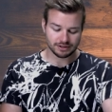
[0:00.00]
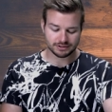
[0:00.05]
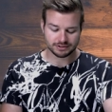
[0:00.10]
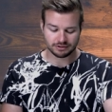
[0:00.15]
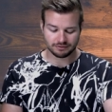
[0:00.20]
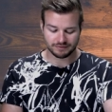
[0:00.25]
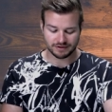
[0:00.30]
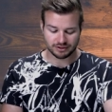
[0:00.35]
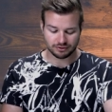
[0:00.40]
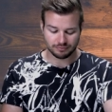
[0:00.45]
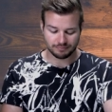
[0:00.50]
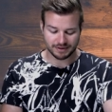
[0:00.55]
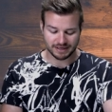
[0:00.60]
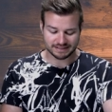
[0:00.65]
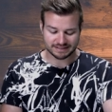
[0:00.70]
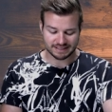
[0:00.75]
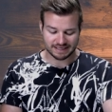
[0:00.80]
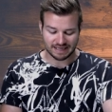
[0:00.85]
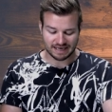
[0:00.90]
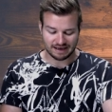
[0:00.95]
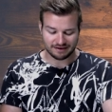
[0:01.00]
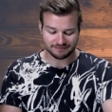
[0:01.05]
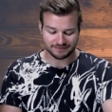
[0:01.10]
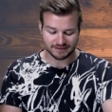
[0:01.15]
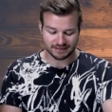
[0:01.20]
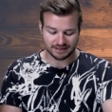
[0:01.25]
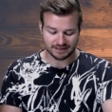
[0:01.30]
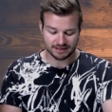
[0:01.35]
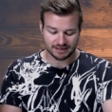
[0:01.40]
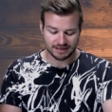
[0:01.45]
So we do basically have
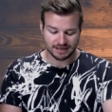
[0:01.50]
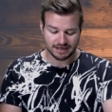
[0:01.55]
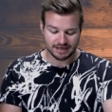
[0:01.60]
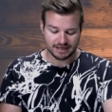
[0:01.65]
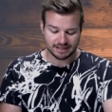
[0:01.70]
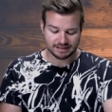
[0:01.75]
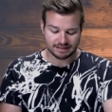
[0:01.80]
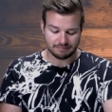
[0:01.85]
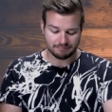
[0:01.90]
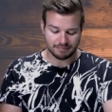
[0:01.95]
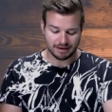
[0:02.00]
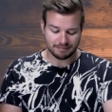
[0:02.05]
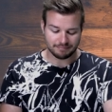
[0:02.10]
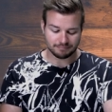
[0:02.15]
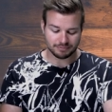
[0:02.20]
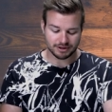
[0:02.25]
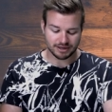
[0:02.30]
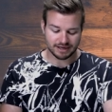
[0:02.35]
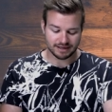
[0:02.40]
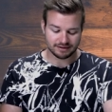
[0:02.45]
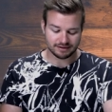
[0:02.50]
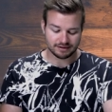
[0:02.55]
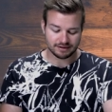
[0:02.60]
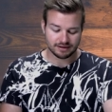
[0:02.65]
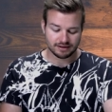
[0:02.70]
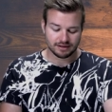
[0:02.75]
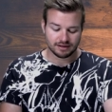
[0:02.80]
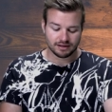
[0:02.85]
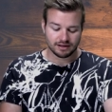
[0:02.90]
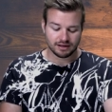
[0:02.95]
the, the membrane
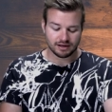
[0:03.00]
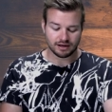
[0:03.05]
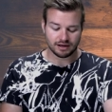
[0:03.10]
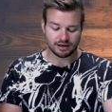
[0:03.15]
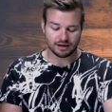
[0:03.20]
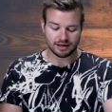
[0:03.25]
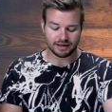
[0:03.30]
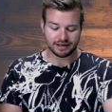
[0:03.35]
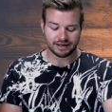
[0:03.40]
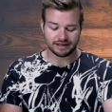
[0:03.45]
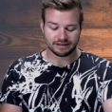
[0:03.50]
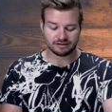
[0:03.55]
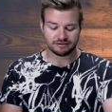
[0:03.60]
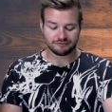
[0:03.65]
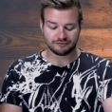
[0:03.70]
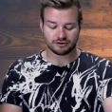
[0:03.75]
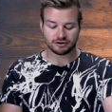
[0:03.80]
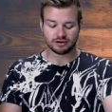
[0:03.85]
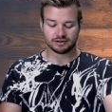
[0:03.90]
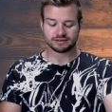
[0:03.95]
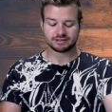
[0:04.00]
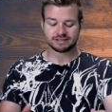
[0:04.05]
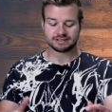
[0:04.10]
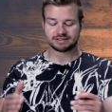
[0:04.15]
uh, in the front.